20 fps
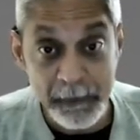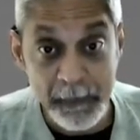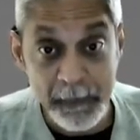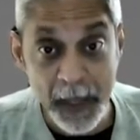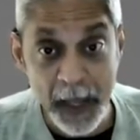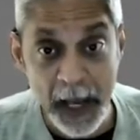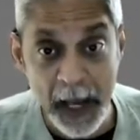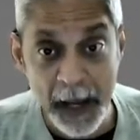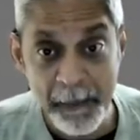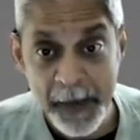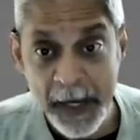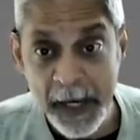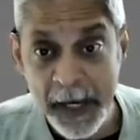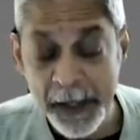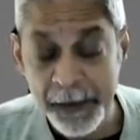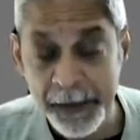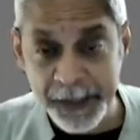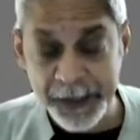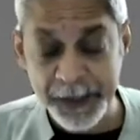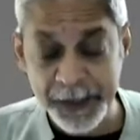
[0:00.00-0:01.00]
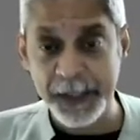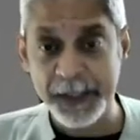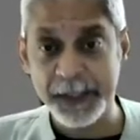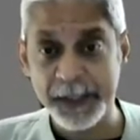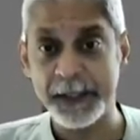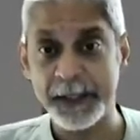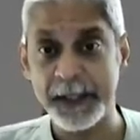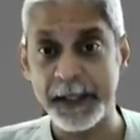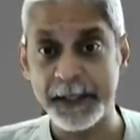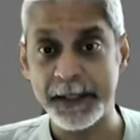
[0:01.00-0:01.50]

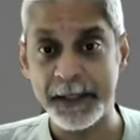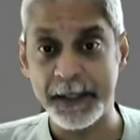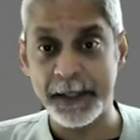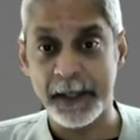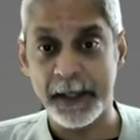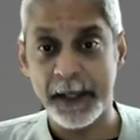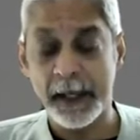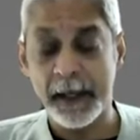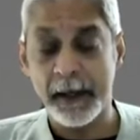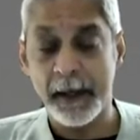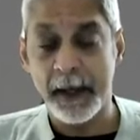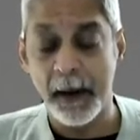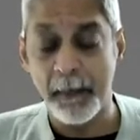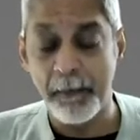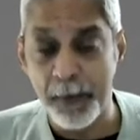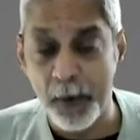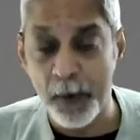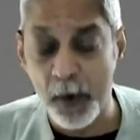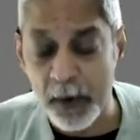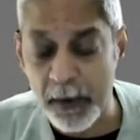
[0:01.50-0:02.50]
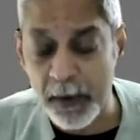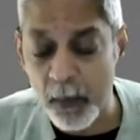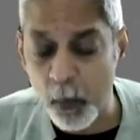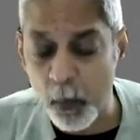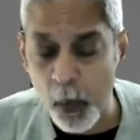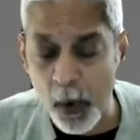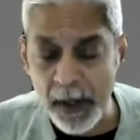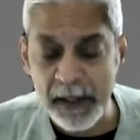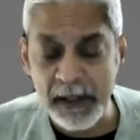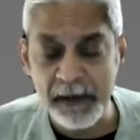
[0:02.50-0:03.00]
A book
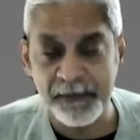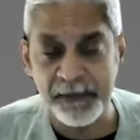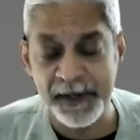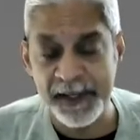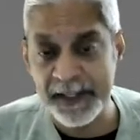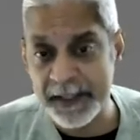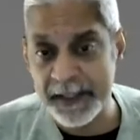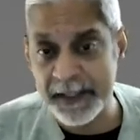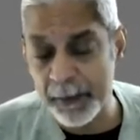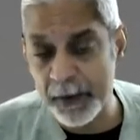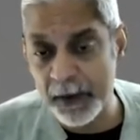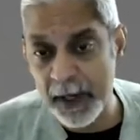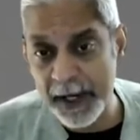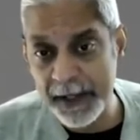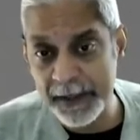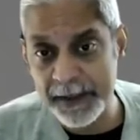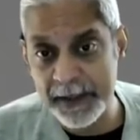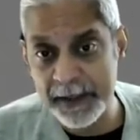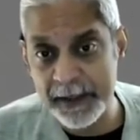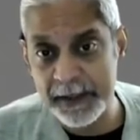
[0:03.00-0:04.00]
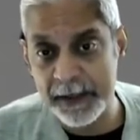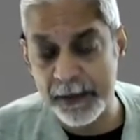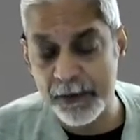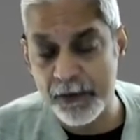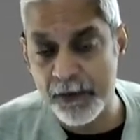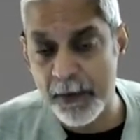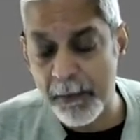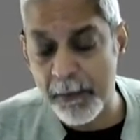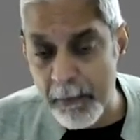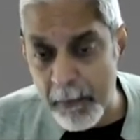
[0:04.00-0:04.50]
wonderfully summarizes the
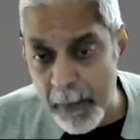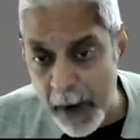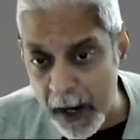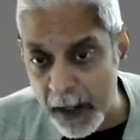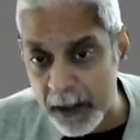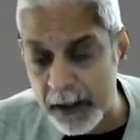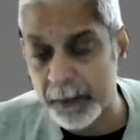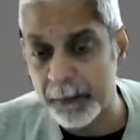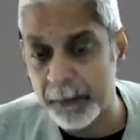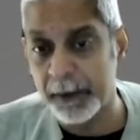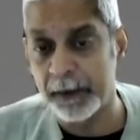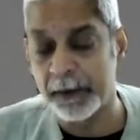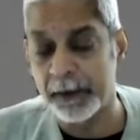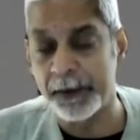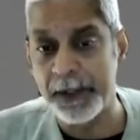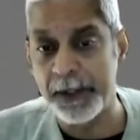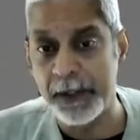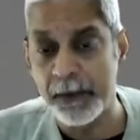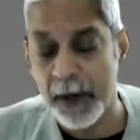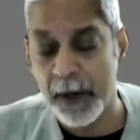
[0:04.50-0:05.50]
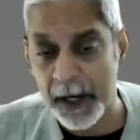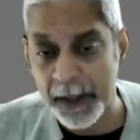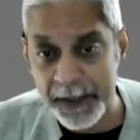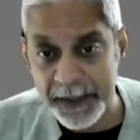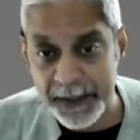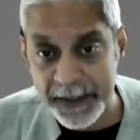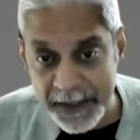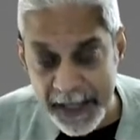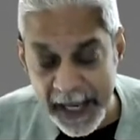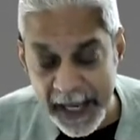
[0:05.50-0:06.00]
remarkable new
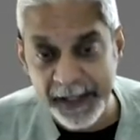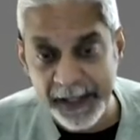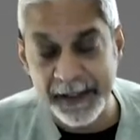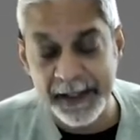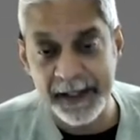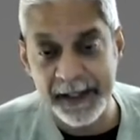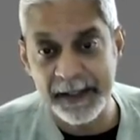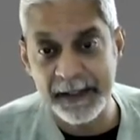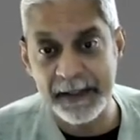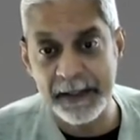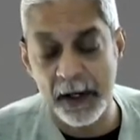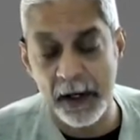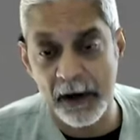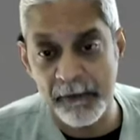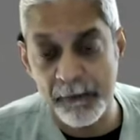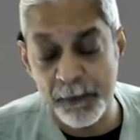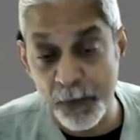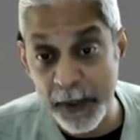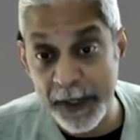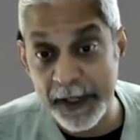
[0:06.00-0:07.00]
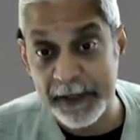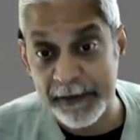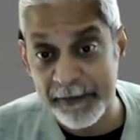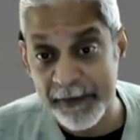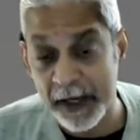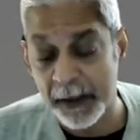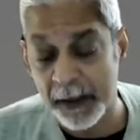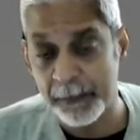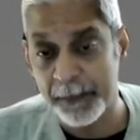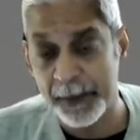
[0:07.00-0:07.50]
understandings of brain
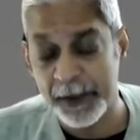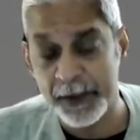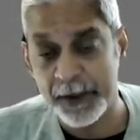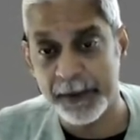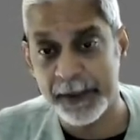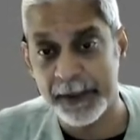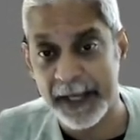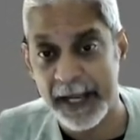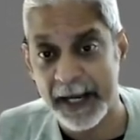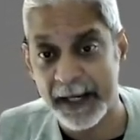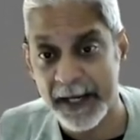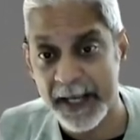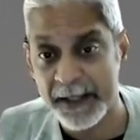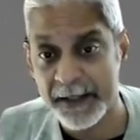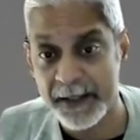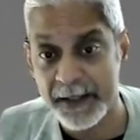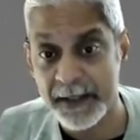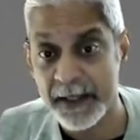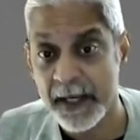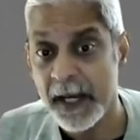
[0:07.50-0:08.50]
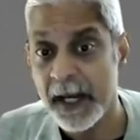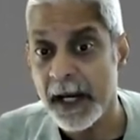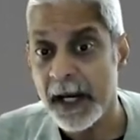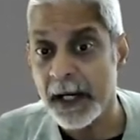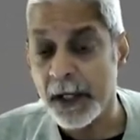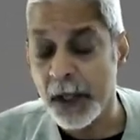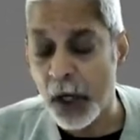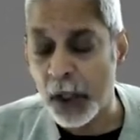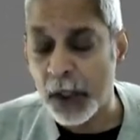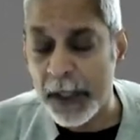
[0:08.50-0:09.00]
development during adolescence,
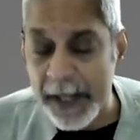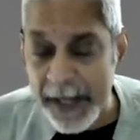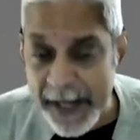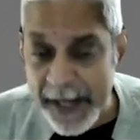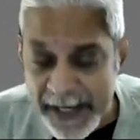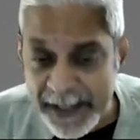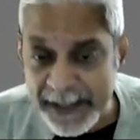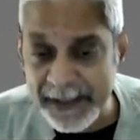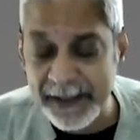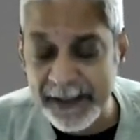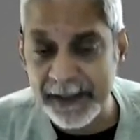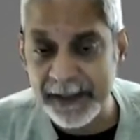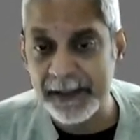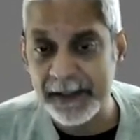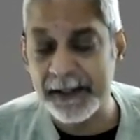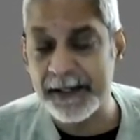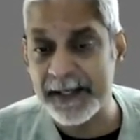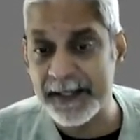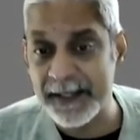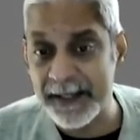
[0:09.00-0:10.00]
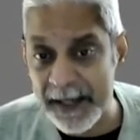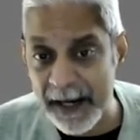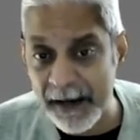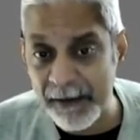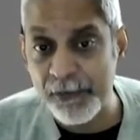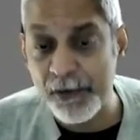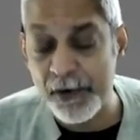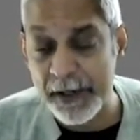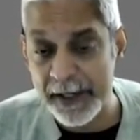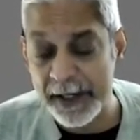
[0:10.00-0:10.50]
not least the
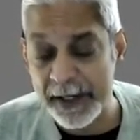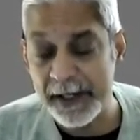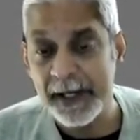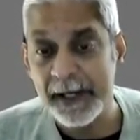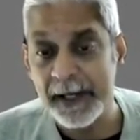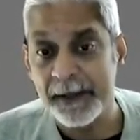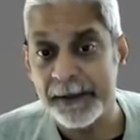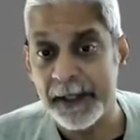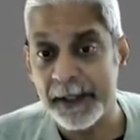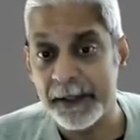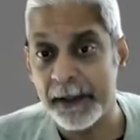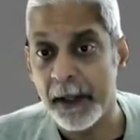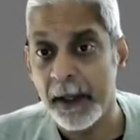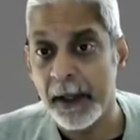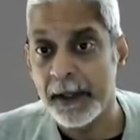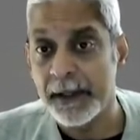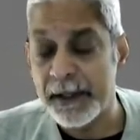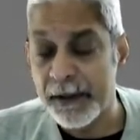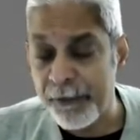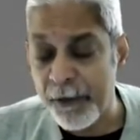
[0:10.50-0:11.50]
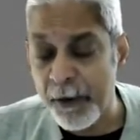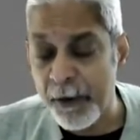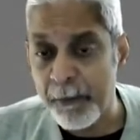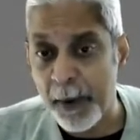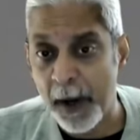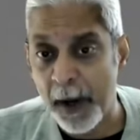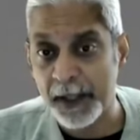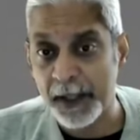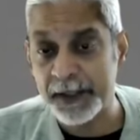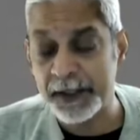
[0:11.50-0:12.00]
discovery that different
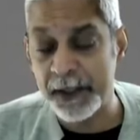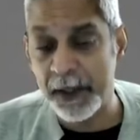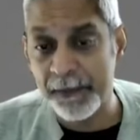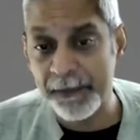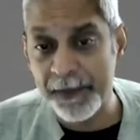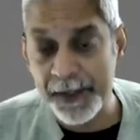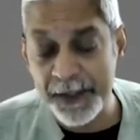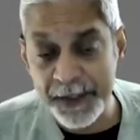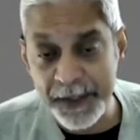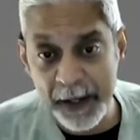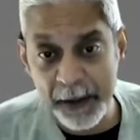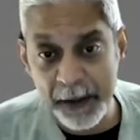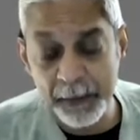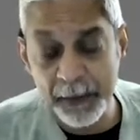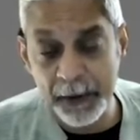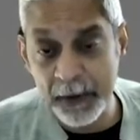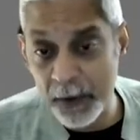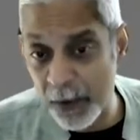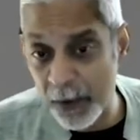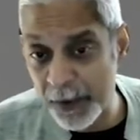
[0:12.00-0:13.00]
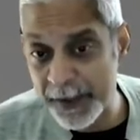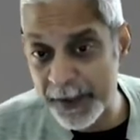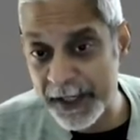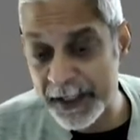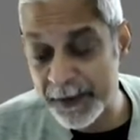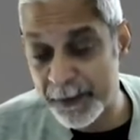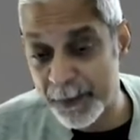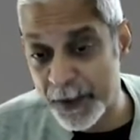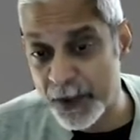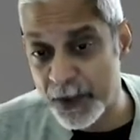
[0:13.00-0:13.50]
parts of the cerebral
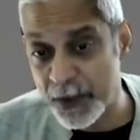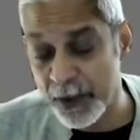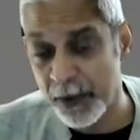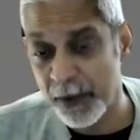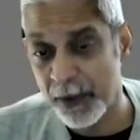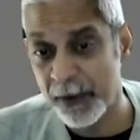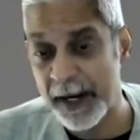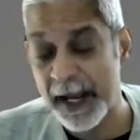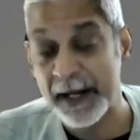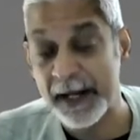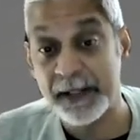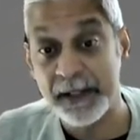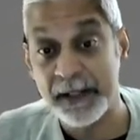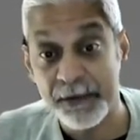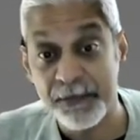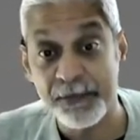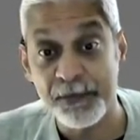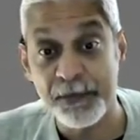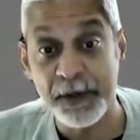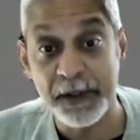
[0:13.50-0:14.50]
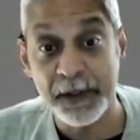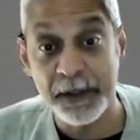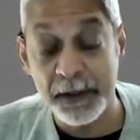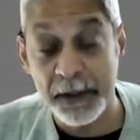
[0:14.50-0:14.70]
cortex mature at different